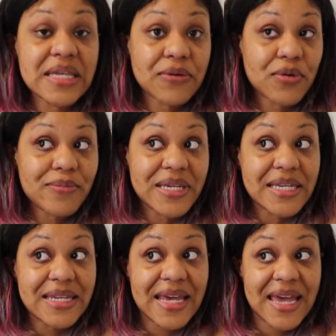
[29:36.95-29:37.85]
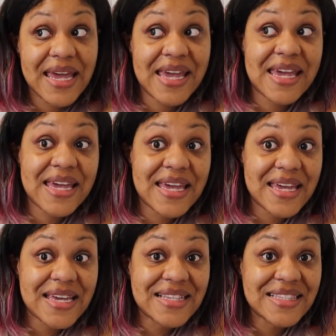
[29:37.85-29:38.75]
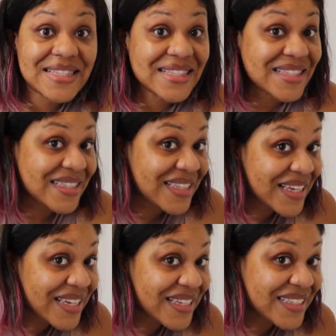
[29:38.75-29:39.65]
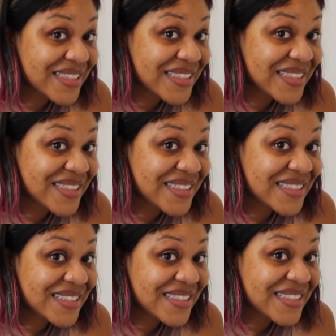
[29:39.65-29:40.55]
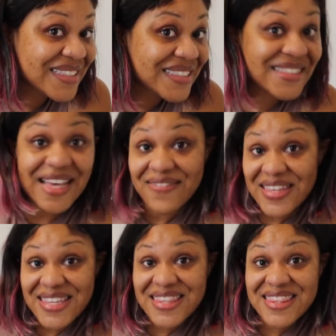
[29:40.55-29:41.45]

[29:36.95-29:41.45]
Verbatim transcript: It will be day six, seven.